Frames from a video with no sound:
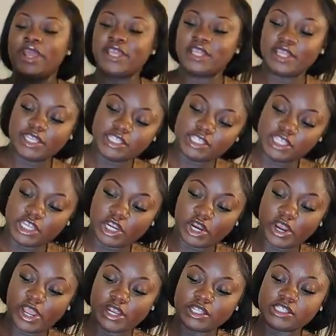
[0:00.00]
I can like see
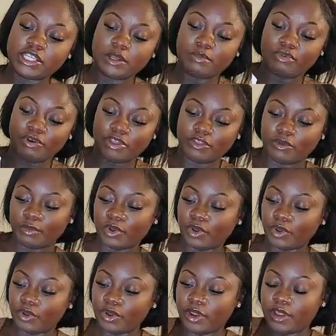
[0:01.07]
her and it's like
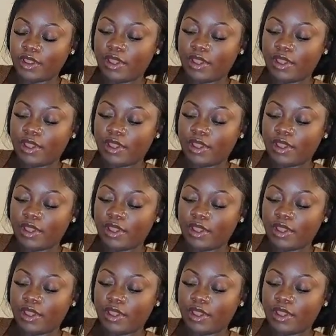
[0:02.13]
breathable